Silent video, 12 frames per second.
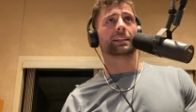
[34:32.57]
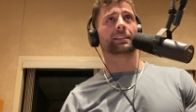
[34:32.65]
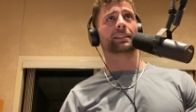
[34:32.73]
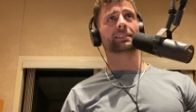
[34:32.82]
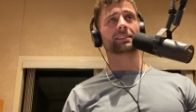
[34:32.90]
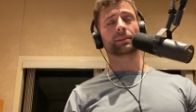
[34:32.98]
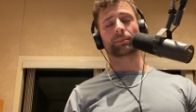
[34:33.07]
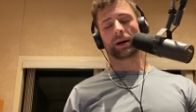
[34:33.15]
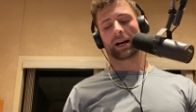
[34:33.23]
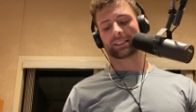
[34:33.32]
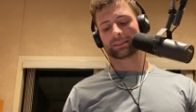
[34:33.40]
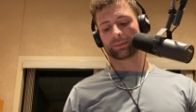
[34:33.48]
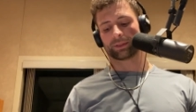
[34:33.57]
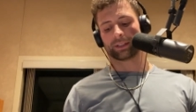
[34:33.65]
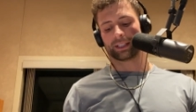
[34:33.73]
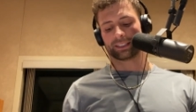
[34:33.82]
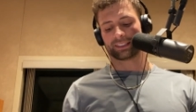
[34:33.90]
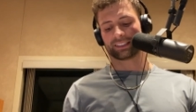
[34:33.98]
This is impossible.
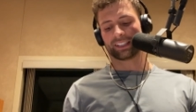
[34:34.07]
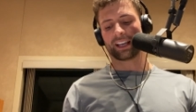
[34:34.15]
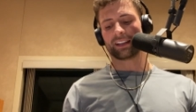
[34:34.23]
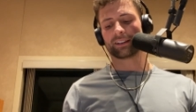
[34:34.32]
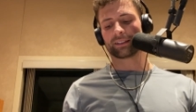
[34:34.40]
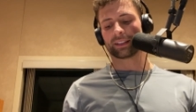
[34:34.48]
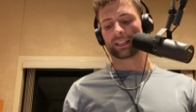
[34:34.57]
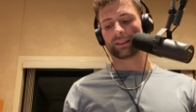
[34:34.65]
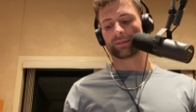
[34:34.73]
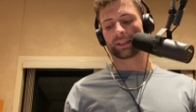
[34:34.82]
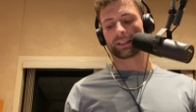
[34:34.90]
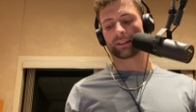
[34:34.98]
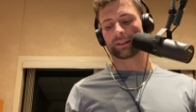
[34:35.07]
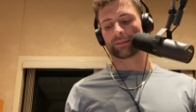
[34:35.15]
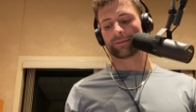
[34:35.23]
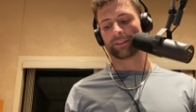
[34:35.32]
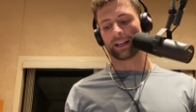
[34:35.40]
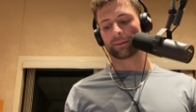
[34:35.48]
Say you're leaving your
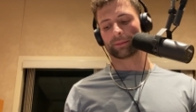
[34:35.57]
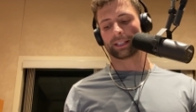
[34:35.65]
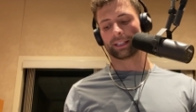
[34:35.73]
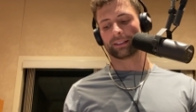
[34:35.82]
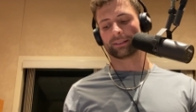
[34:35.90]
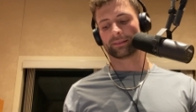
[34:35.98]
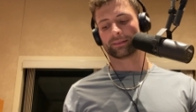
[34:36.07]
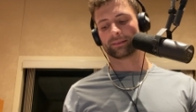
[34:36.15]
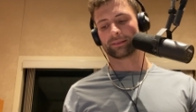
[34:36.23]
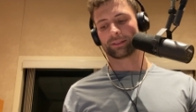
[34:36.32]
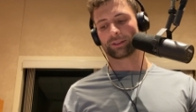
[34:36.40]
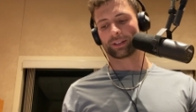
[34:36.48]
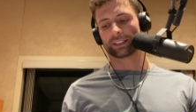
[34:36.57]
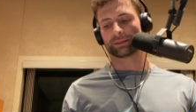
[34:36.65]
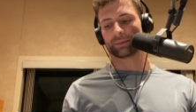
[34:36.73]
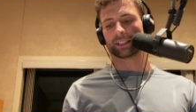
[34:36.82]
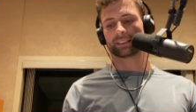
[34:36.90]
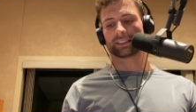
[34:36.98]
family
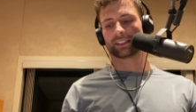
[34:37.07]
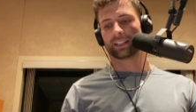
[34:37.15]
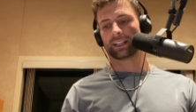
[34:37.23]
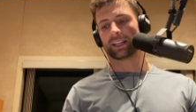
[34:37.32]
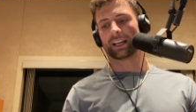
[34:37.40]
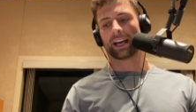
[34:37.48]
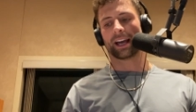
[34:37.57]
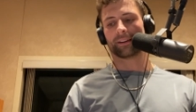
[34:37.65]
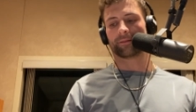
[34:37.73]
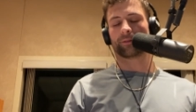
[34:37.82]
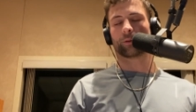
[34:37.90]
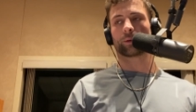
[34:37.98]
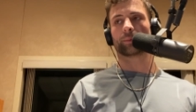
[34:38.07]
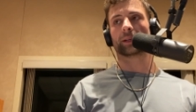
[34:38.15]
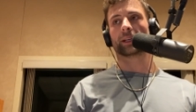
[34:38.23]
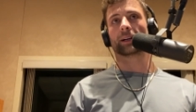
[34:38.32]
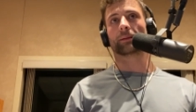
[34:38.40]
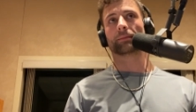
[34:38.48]
Christmas at 4
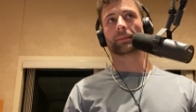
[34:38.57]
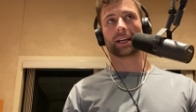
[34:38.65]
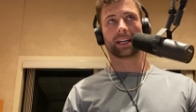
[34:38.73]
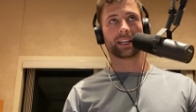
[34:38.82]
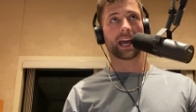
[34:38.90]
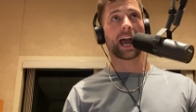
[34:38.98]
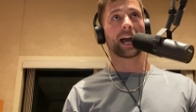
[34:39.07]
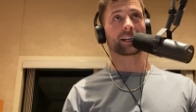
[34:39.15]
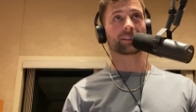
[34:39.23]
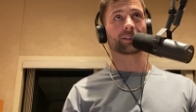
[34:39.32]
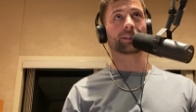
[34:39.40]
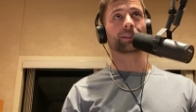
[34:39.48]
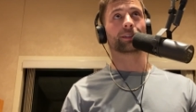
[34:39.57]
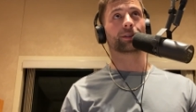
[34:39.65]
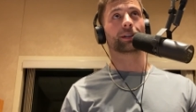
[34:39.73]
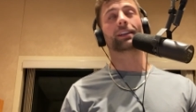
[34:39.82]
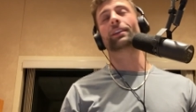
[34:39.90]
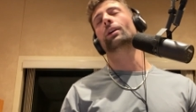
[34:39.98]
p.m. and actually do
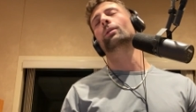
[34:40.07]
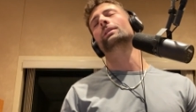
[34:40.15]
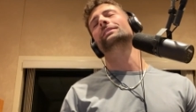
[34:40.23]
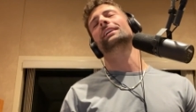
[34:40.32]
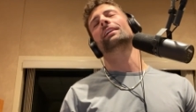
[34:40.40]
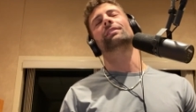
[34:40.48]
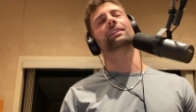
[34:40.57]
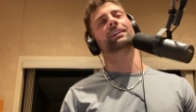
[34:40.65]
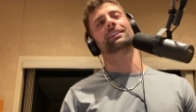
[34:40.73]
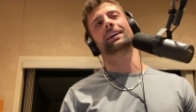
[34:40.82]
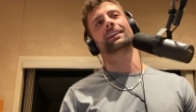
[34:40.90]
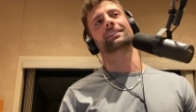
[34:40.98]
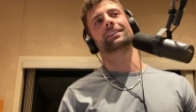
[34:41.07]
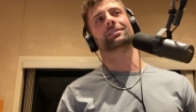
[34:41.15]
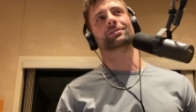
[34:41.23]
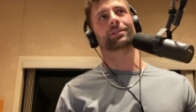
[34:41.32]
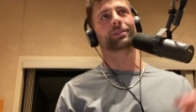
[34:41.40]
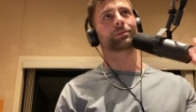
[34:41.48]
it. No one's ever done that in the
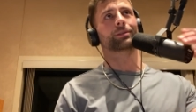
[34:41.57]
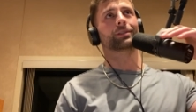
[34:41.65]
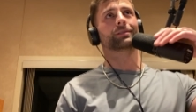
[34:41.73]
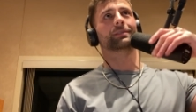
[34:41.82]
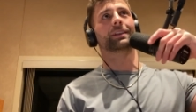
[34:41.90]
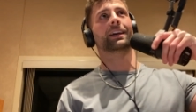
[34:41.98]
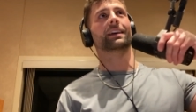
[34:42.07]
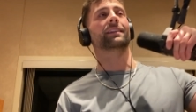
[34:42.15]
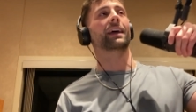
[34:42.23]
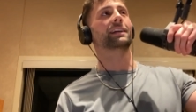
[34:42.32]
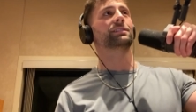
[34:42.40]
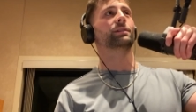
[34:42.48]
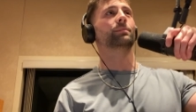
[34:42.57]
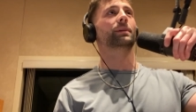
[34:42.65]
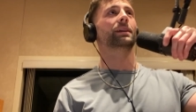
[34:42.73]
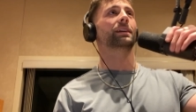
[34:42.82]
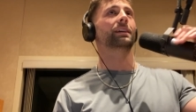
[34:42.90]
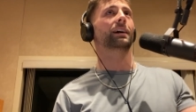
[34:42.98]
history of the world. That should
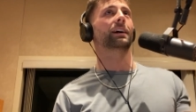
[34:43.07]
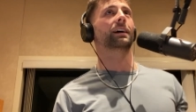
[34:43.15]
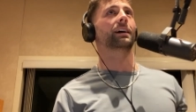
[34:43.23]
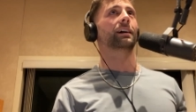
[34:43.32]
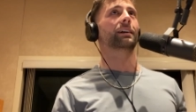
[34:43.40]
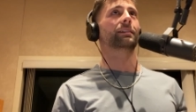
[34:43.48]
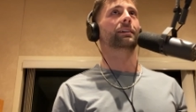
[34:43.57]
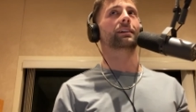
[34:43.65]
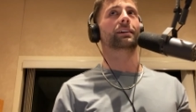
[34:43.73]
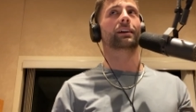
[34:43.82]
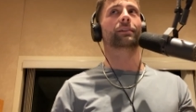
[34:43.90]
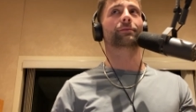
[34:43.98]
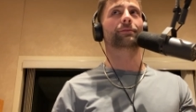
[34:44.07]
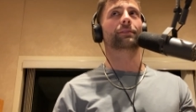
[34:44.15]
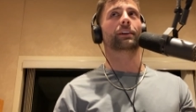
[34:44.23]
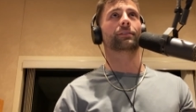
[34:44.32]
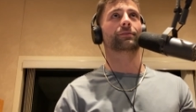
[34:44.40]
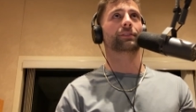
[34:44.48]
be uh, a,
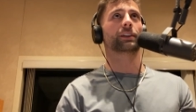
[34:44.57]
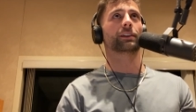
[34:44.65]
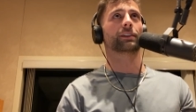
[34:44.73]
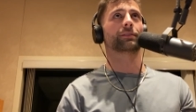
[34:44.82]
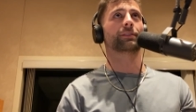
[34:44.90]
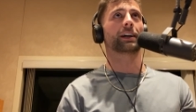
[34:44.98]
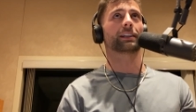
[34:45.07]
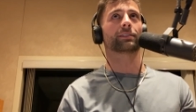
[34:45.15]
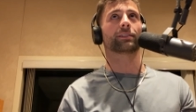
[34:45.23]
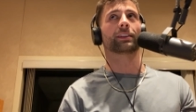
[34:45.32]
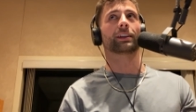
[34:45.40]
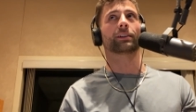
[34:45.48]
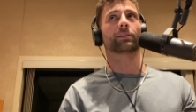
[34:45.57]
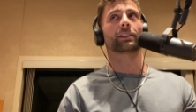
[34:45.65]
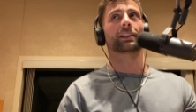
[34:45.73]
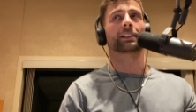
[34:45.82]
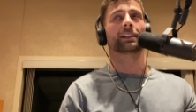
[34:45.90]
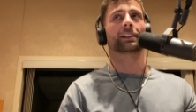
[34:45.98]
a fear factor thing or
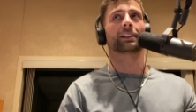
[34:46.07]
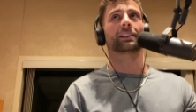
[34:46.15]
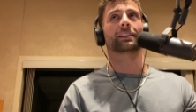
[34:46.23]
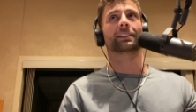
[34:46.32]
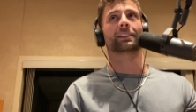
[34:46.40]
like a